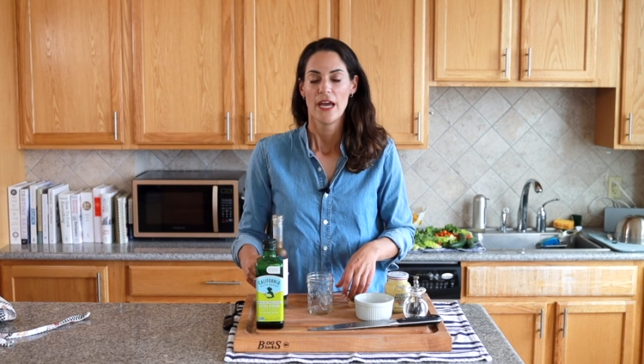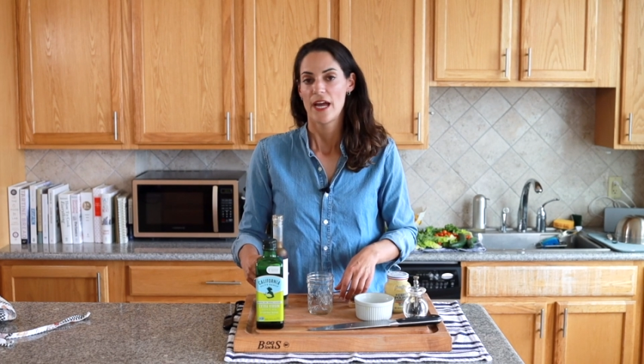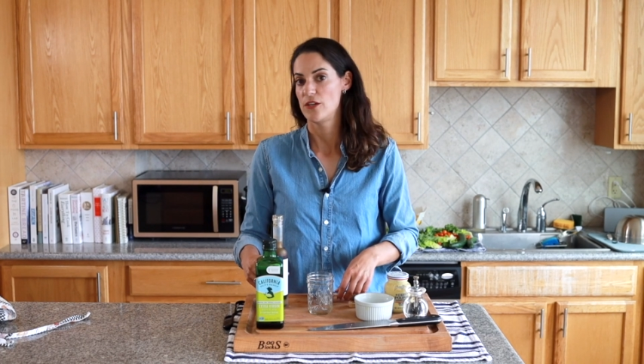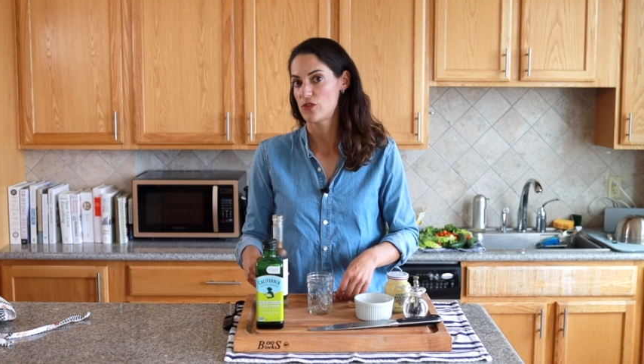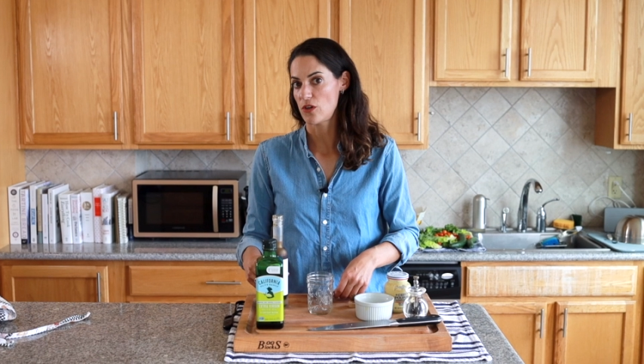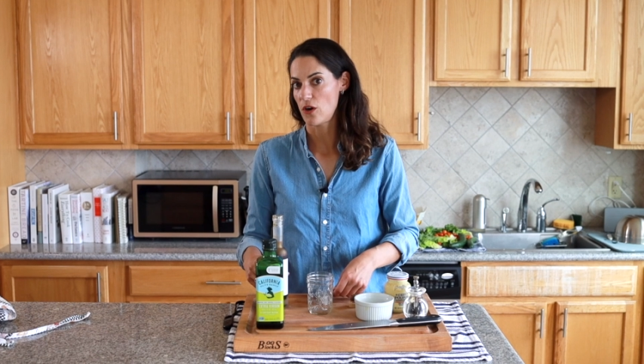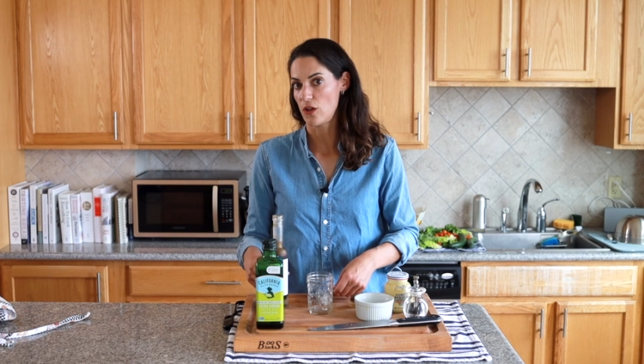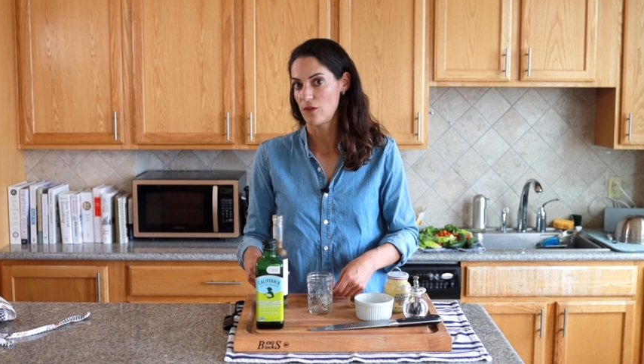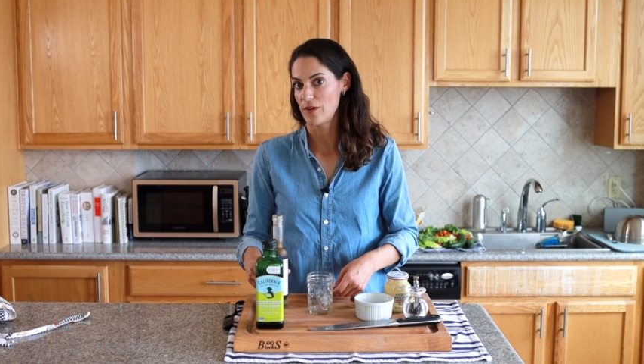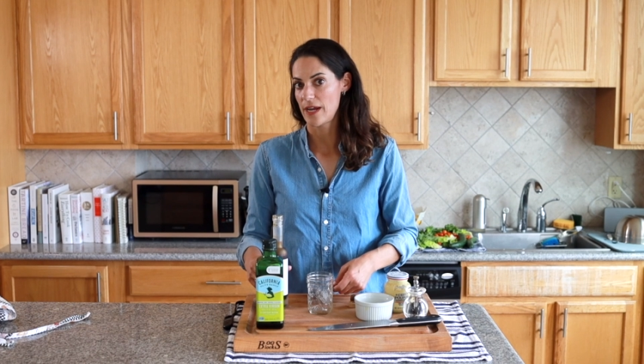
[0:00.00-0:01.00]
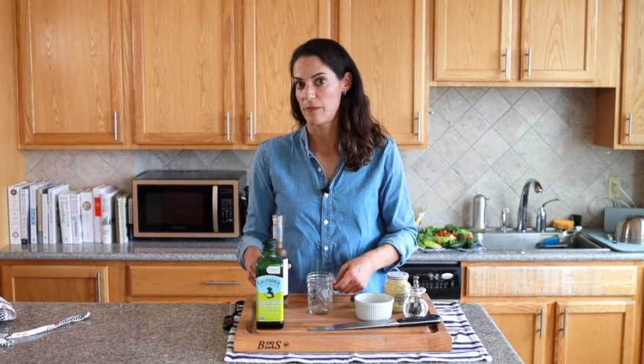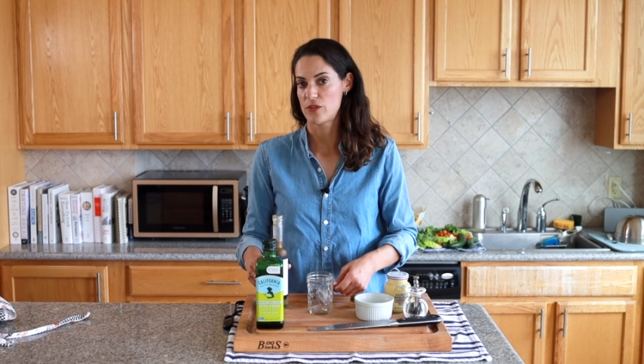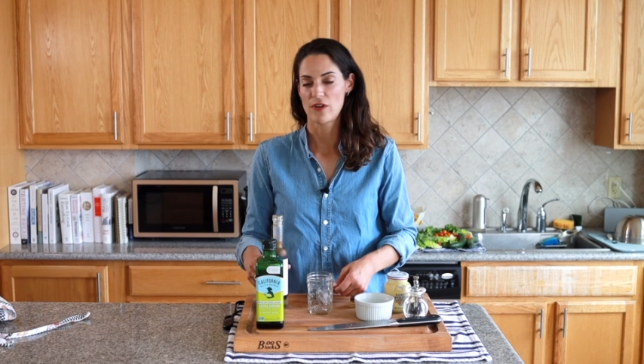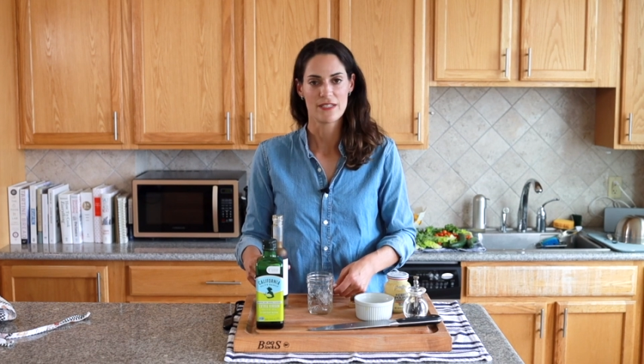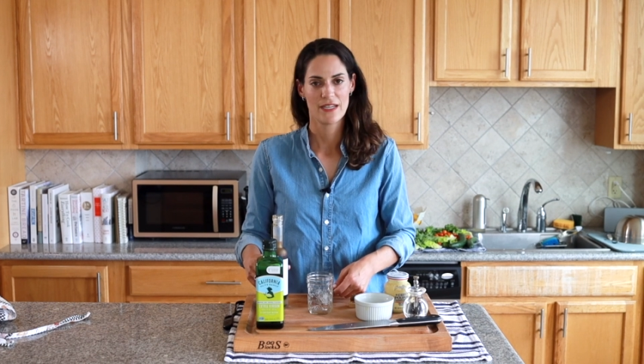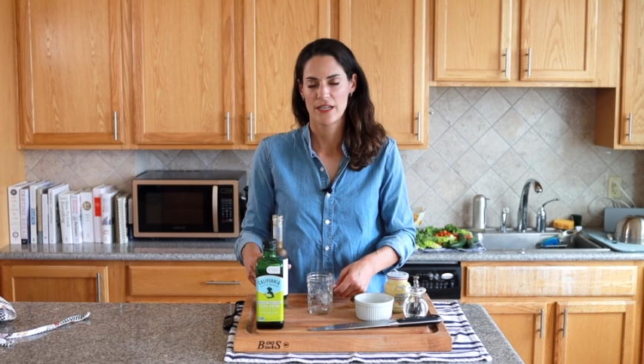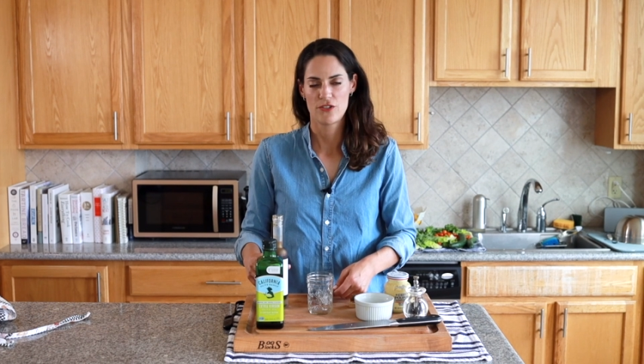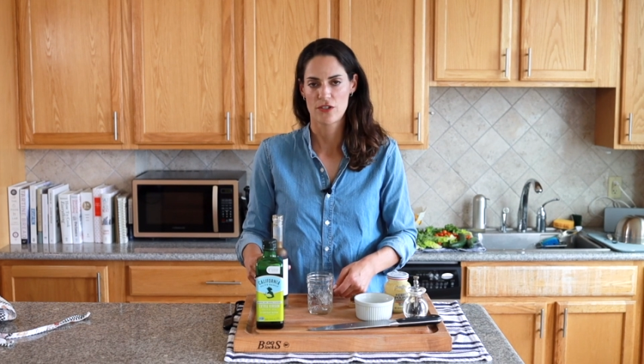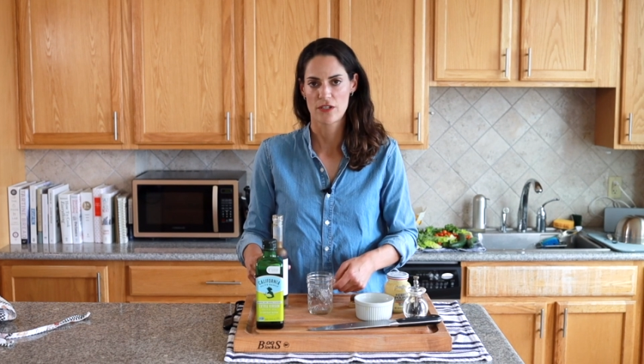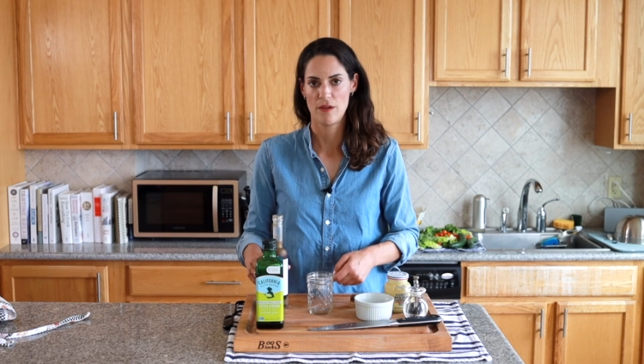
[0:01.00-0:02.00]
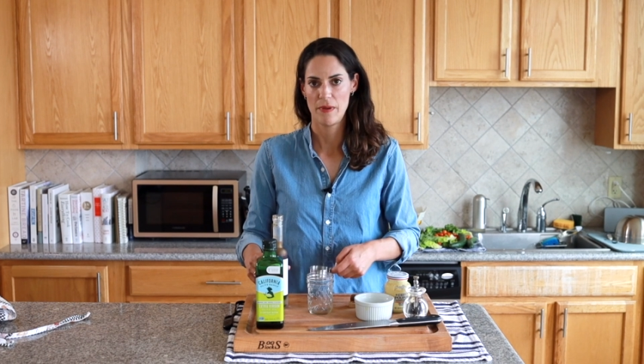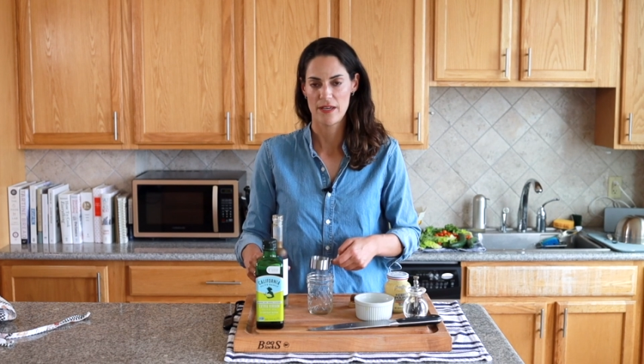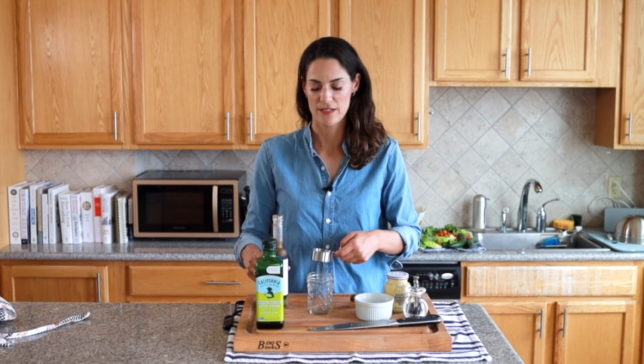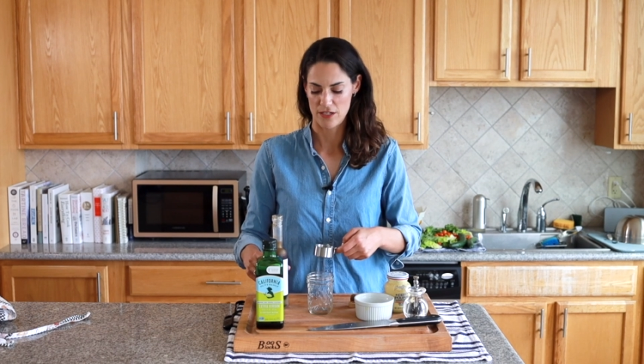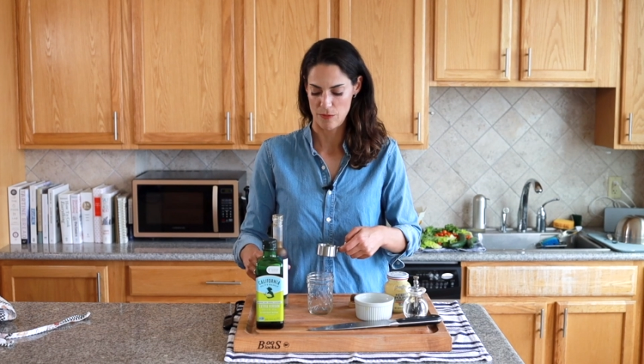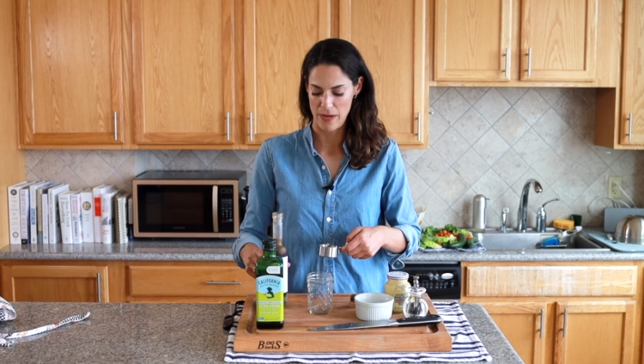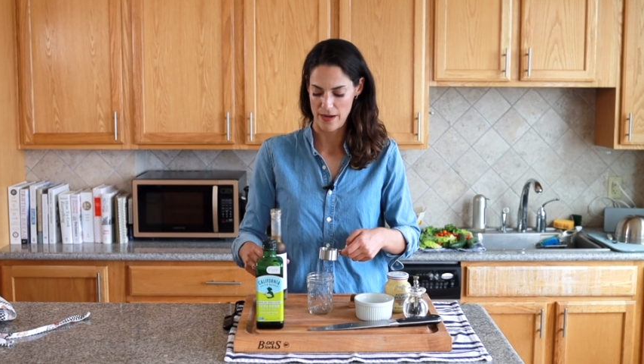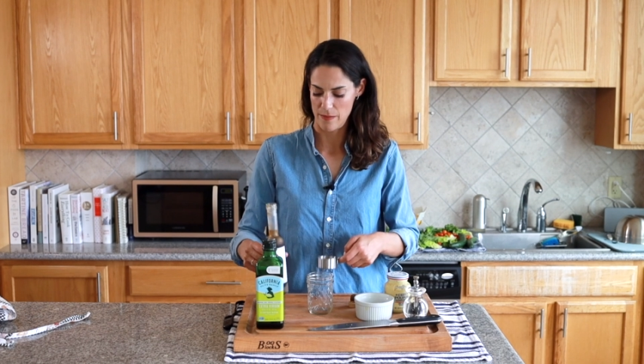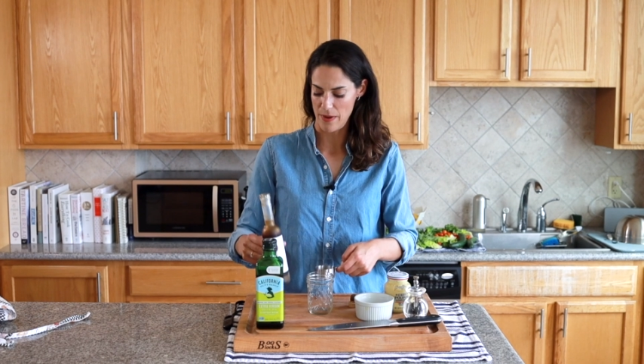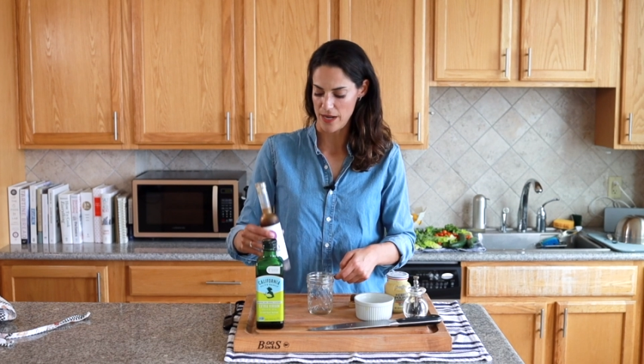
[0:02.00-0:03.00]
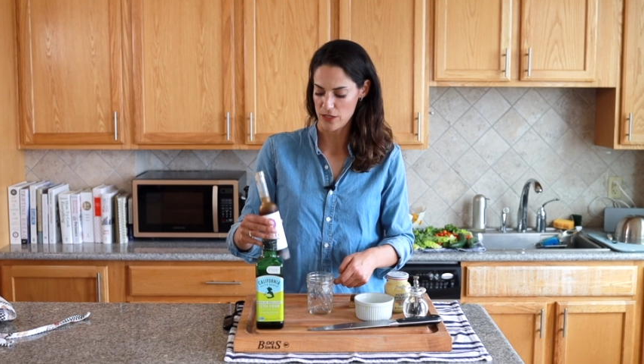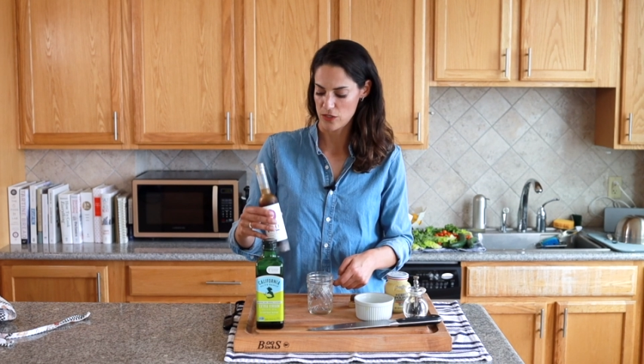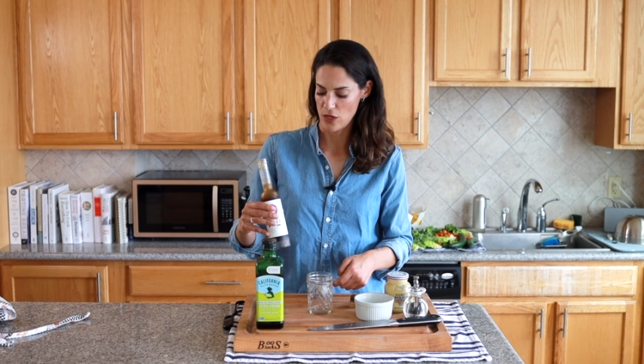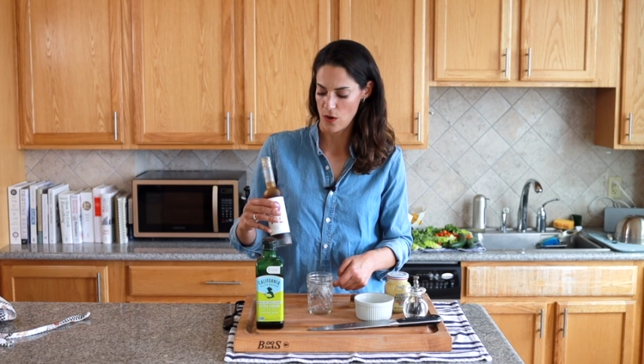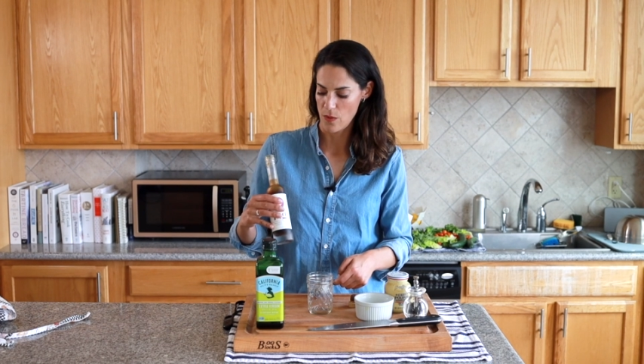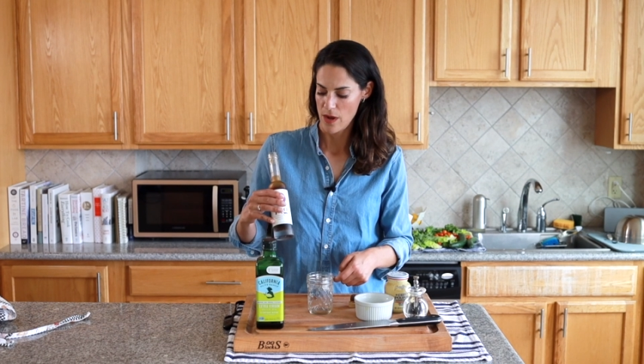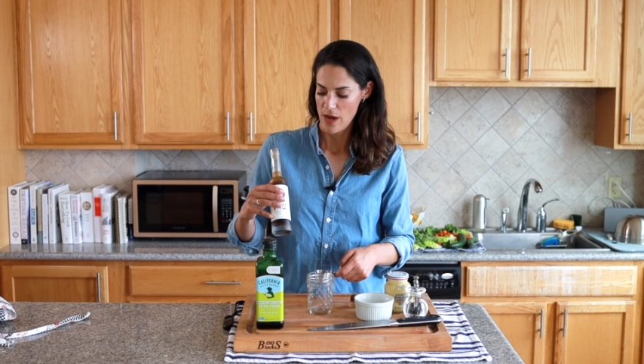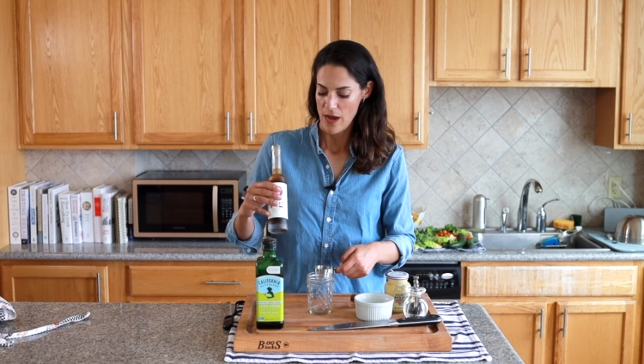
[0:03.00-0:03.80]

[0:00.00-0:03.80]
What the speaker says: and you start all over again with dressing, it's just gonna be such a pain in the butt. So